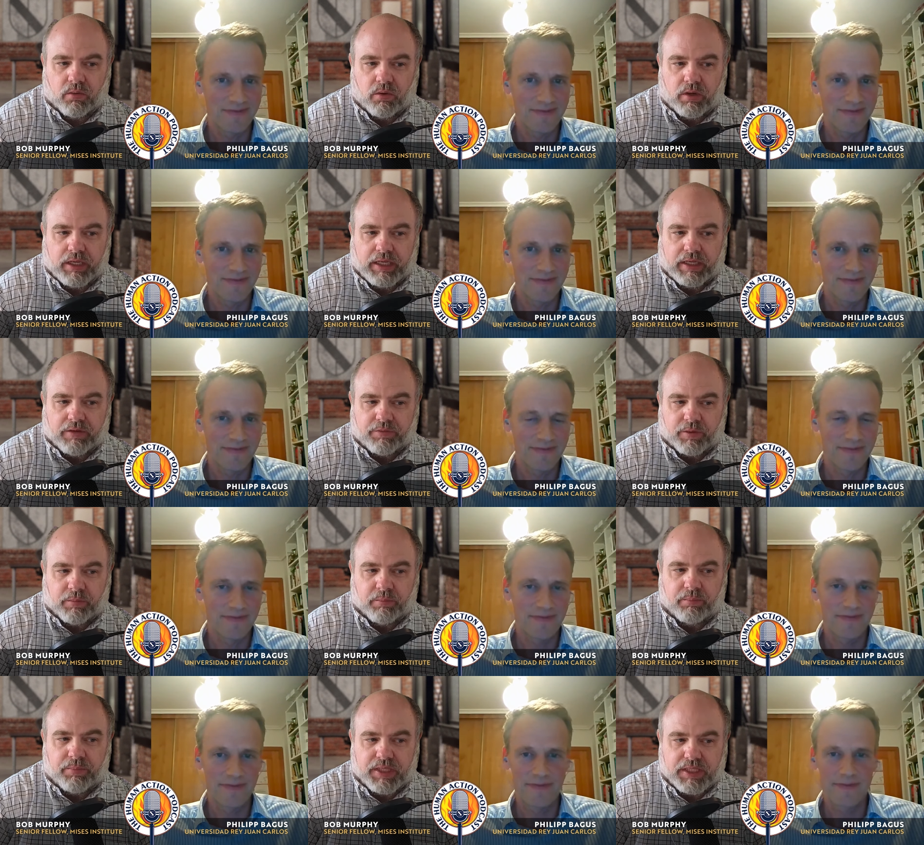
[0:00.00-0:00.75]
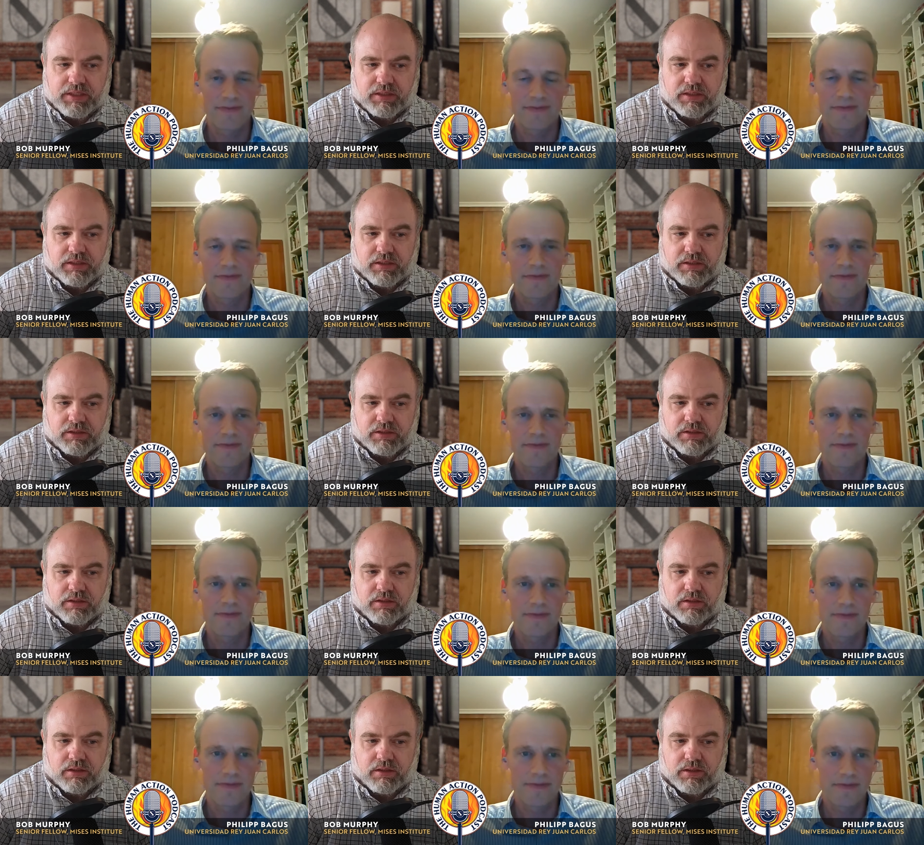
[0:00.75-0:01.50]
Speaker 1: if a business
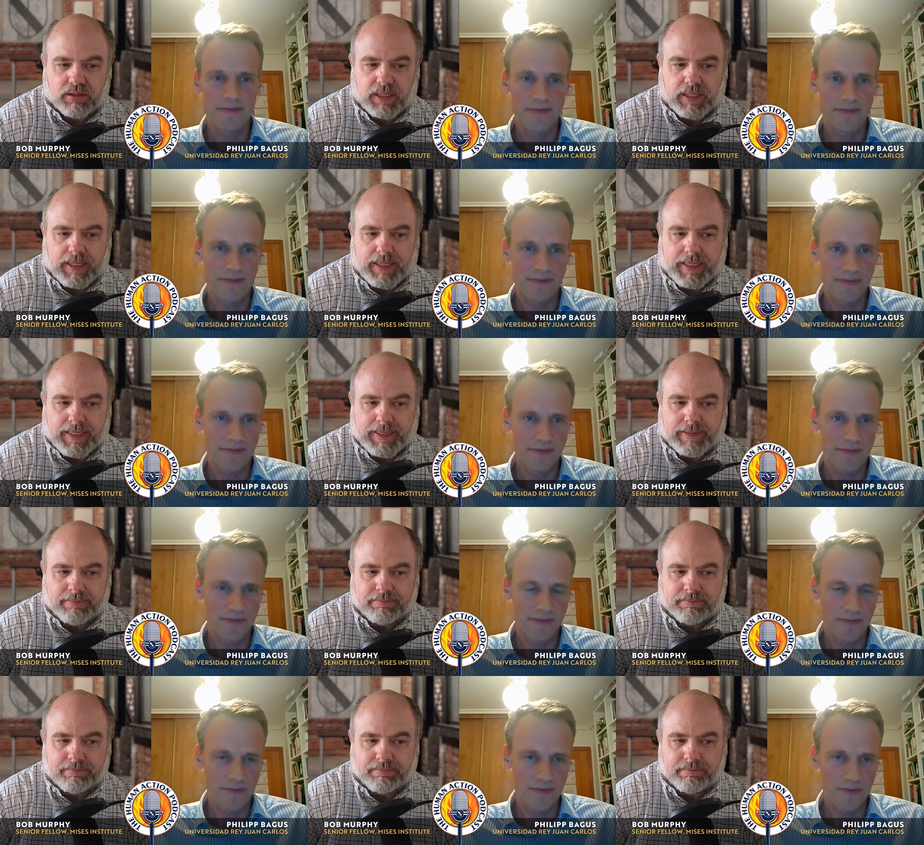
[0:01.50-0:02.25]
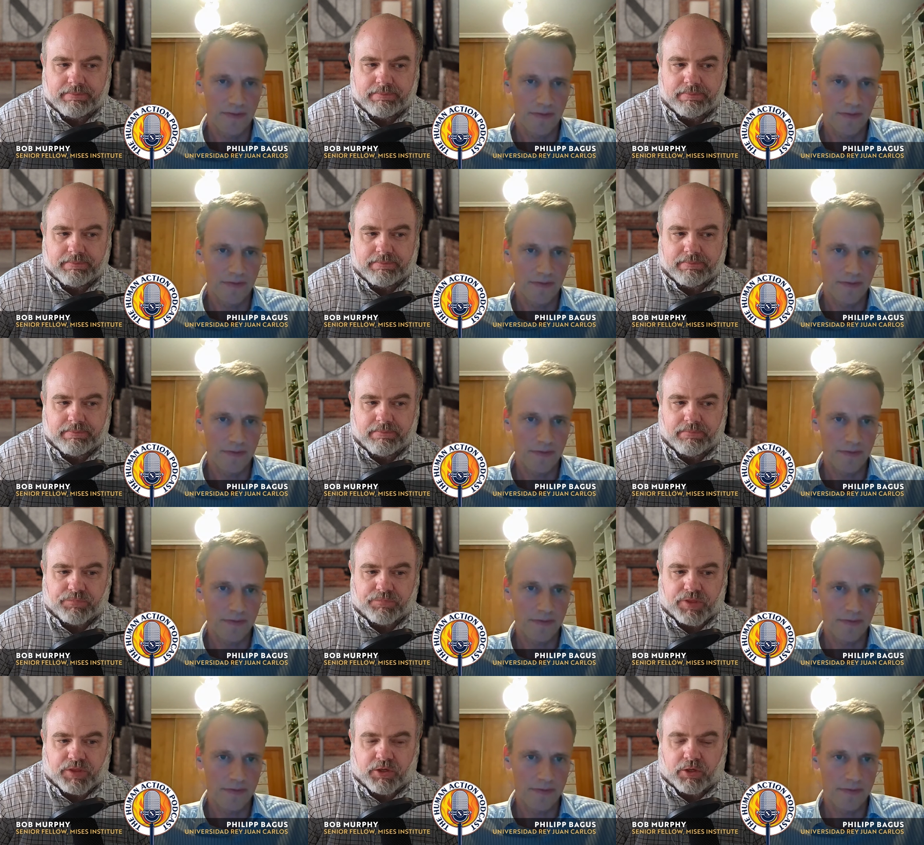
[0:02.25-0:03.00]
um,
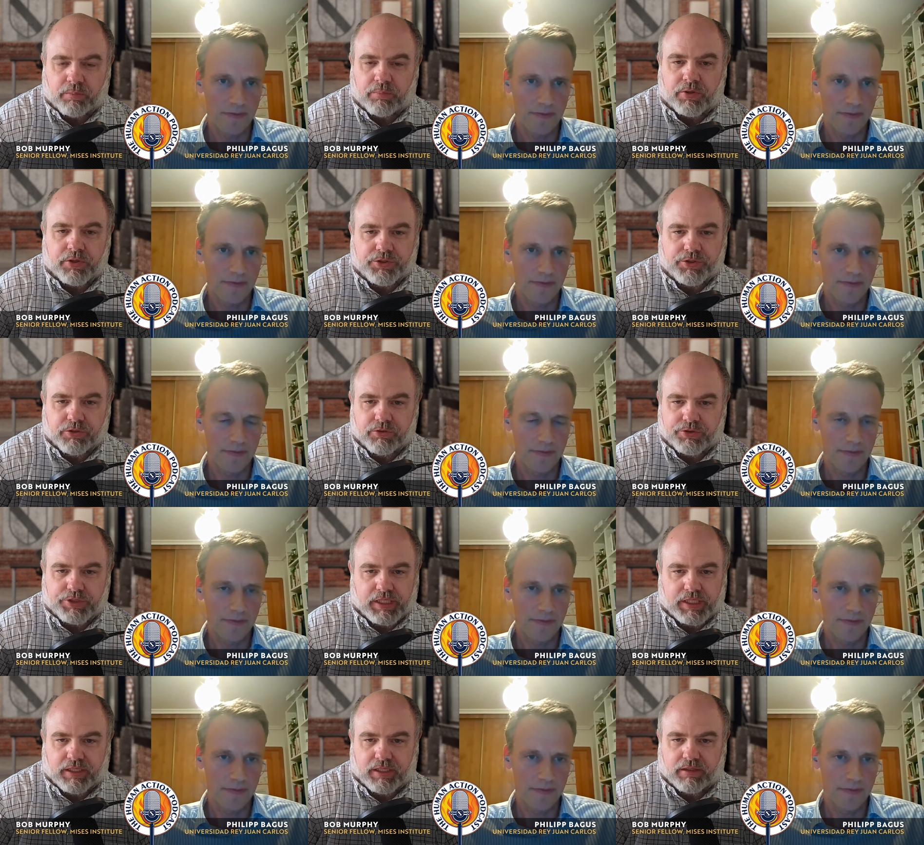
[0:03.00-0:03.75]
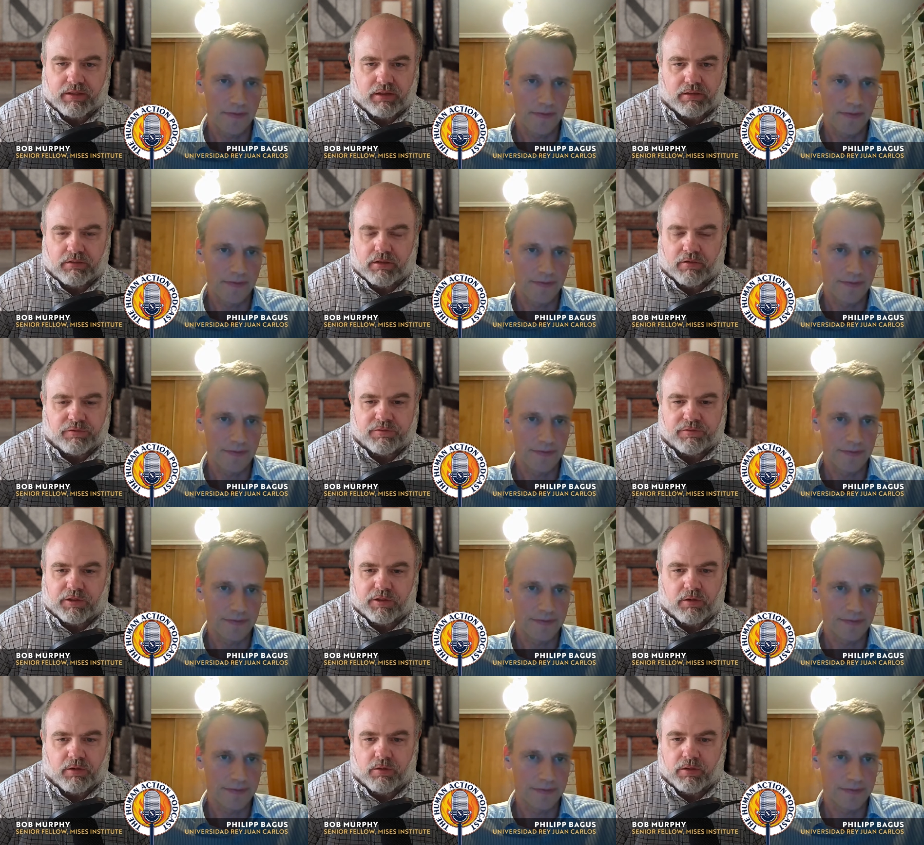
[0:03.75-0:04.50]
they're producing a, a,
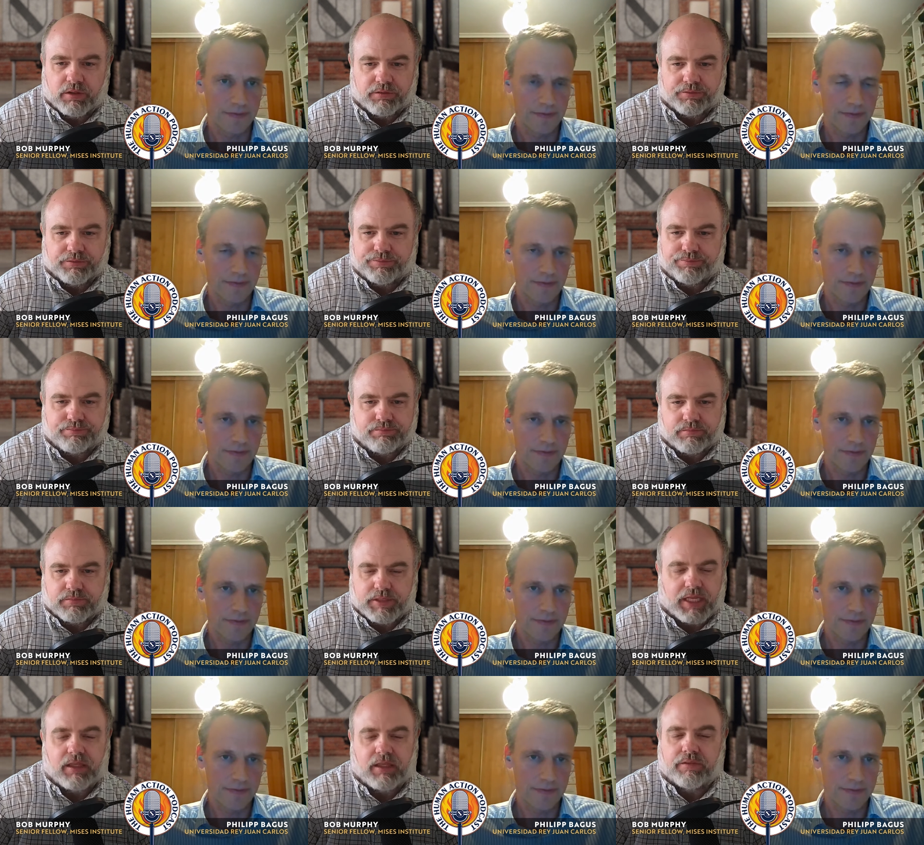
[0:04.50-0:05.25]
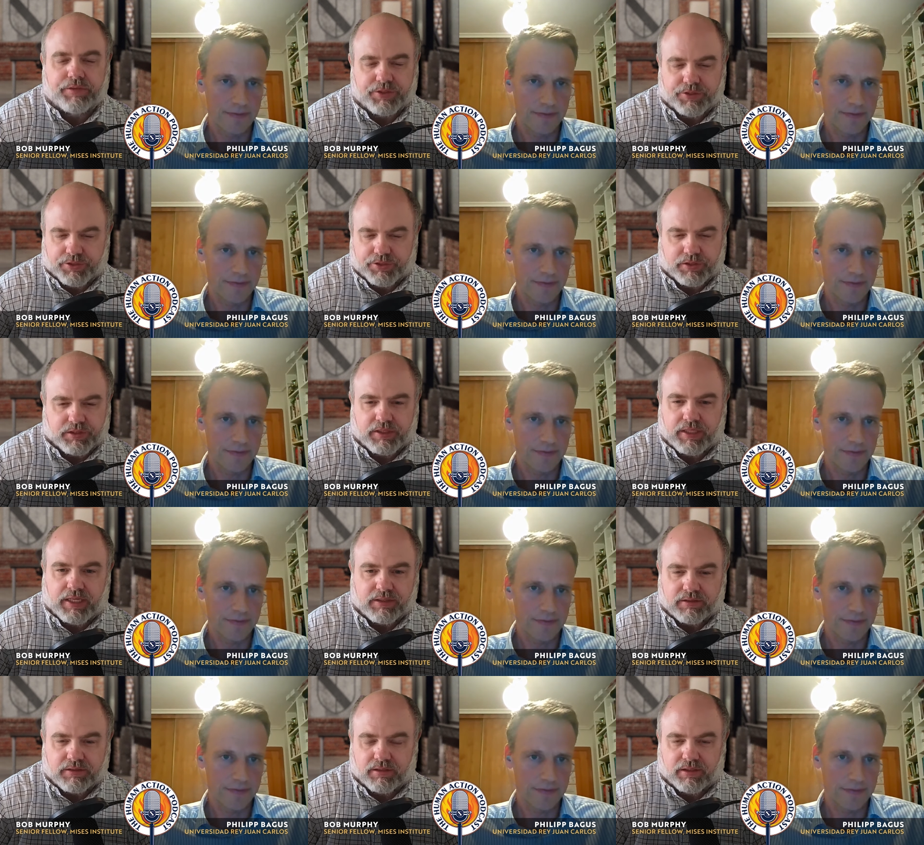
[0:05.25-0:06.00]
flow of television
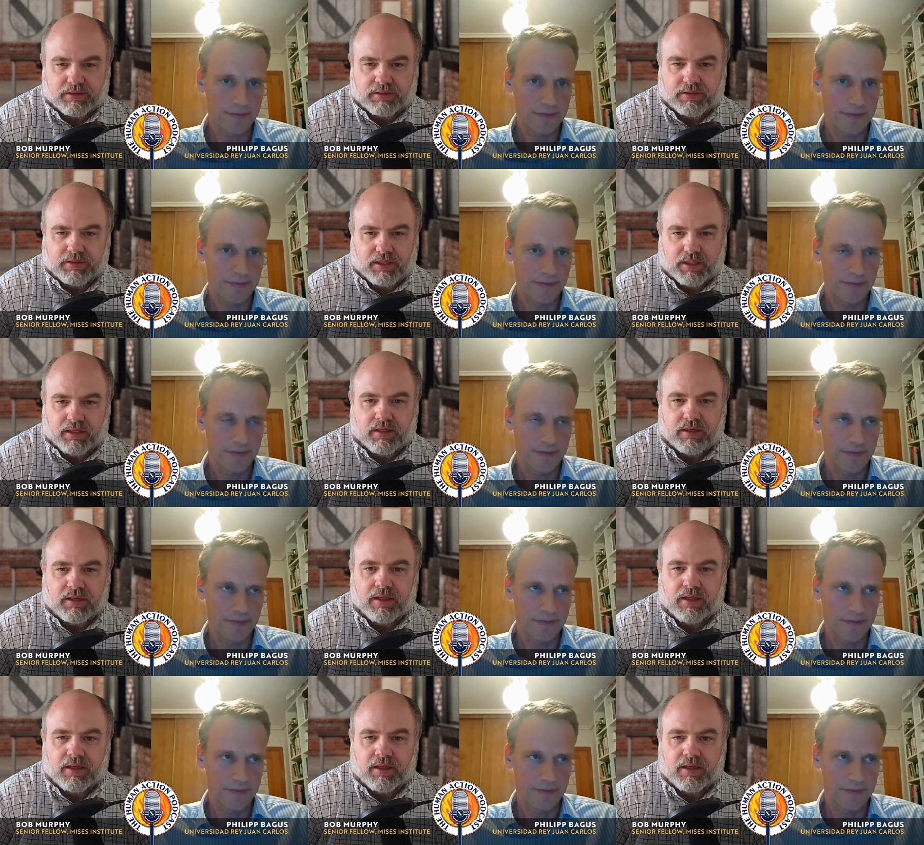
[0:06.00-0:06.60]
sets let's say